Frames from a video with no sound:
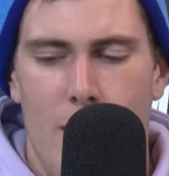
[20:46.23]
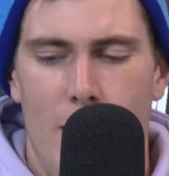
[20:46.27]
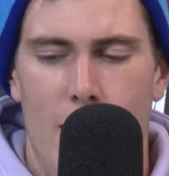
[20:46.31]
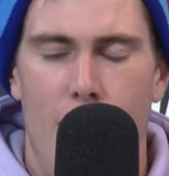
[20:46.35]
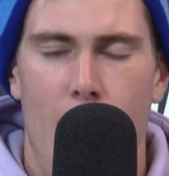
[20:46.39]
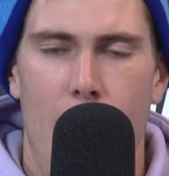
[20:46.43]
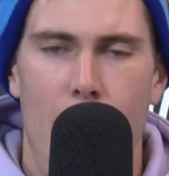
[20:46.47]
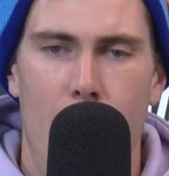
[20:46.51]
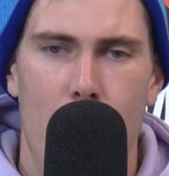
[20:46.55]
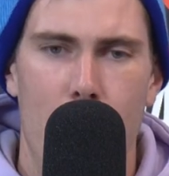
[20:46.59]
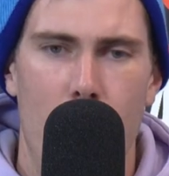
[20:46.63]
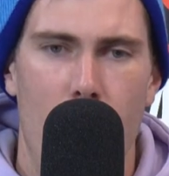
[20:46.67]

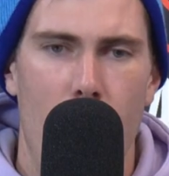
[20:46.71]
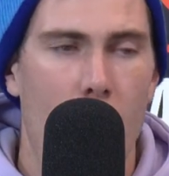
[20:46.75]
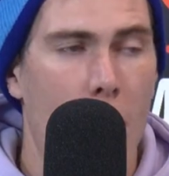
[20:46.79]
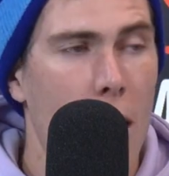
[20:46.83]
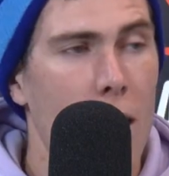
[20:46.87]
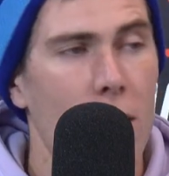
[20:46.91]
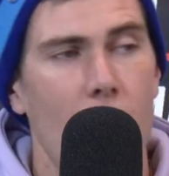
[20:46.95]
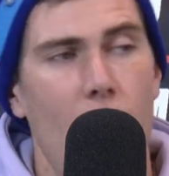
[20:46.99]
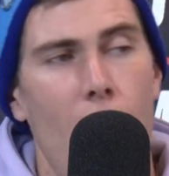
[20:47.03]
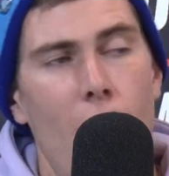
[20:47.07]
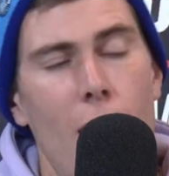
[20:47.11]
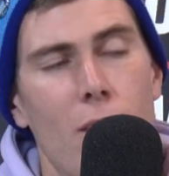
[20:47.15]
I
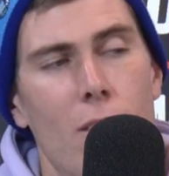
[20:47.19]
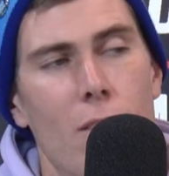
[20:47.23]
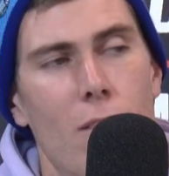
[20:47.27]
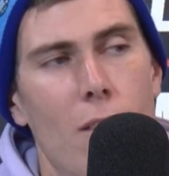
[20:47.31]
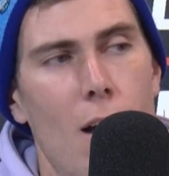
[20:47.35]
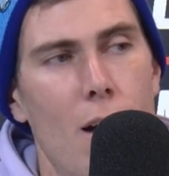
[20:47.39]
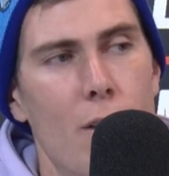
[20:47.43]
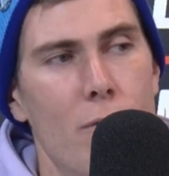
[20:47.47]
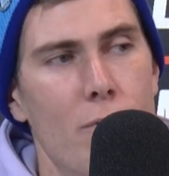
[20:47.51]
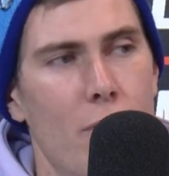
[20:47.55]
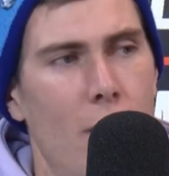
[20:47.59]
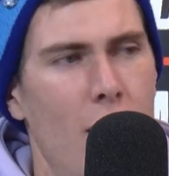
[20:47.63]

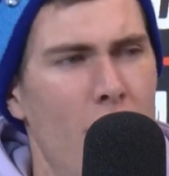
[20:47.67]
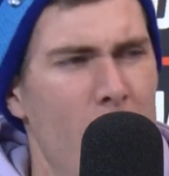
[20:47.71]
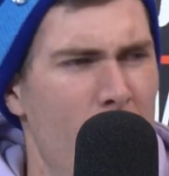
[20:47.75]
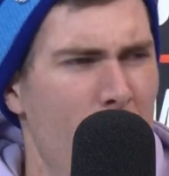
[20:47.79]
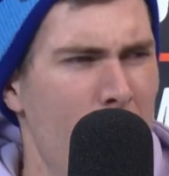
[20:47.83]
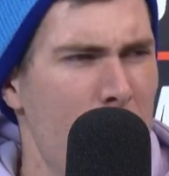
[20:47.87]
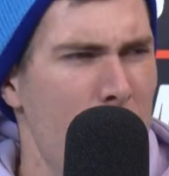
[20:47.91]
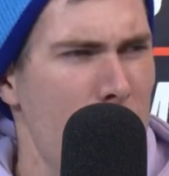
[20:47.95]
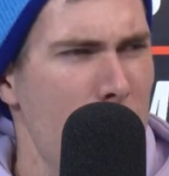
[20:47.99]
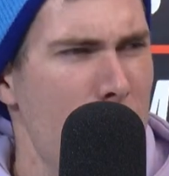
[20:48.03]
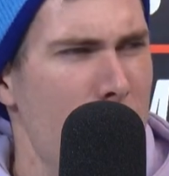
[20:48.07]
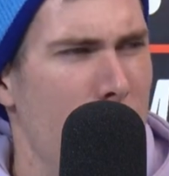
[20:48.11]

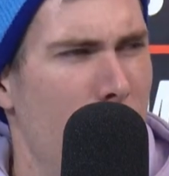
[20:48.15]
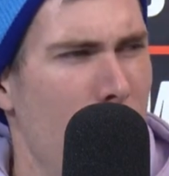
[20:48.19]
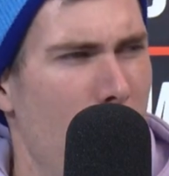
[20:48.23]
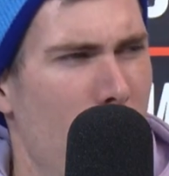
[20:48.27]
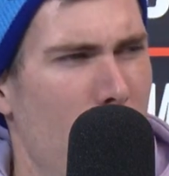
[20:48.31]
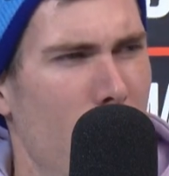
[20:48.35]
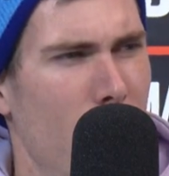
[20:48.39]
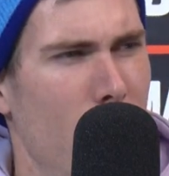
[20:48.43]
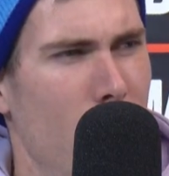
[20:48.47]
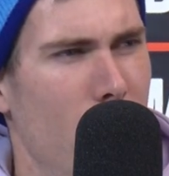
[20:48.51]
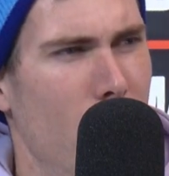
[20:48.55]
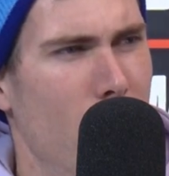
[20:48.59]
know you've
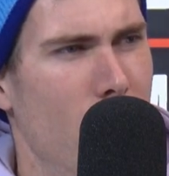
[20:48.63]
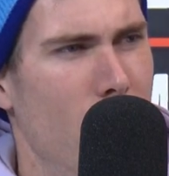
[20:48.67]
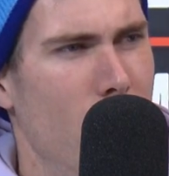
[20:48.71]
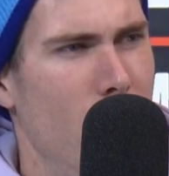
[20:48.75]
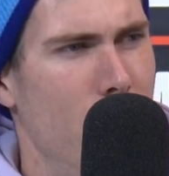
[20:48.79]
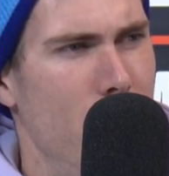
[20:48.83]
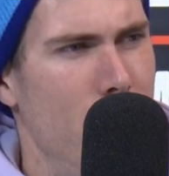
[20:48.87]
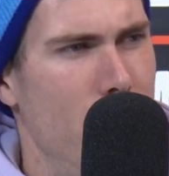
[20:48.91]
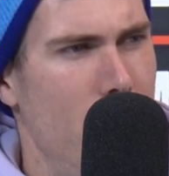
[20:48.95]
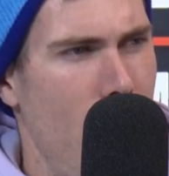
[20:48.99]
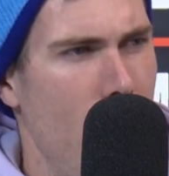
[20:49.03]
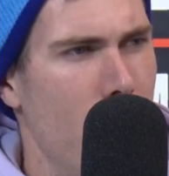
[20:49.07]
got the
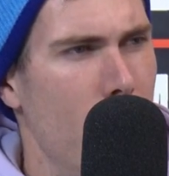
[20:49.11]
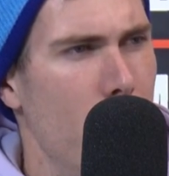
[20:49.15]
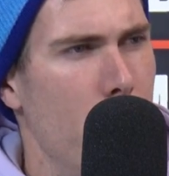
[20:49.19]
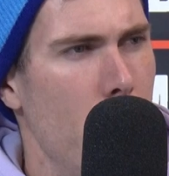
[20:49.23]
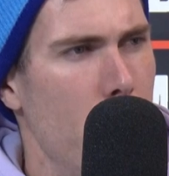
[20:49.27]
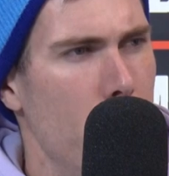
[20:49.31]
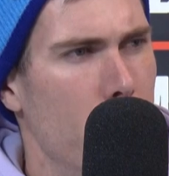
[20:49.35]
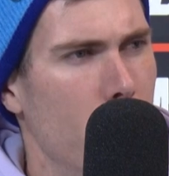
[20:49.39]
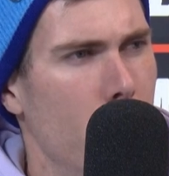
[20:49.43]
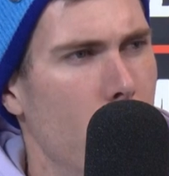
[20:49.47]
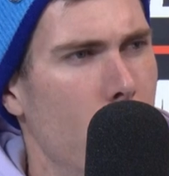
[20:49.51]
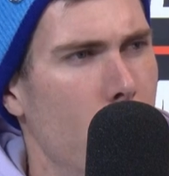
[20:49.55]
data
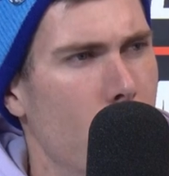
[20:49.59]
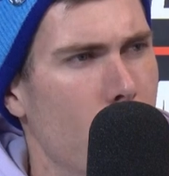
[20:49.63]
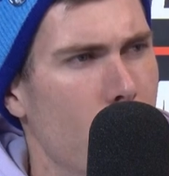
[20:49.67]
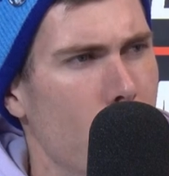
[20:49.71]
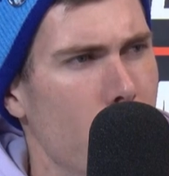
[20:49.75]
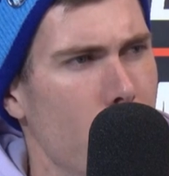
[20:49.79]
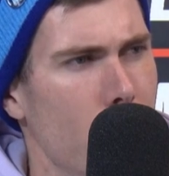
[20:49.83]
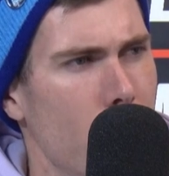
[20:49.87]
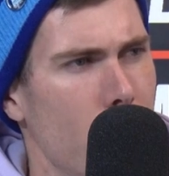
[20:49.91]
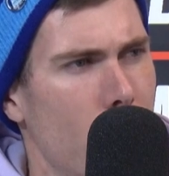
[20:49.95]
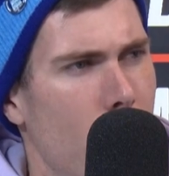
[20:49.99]
people here.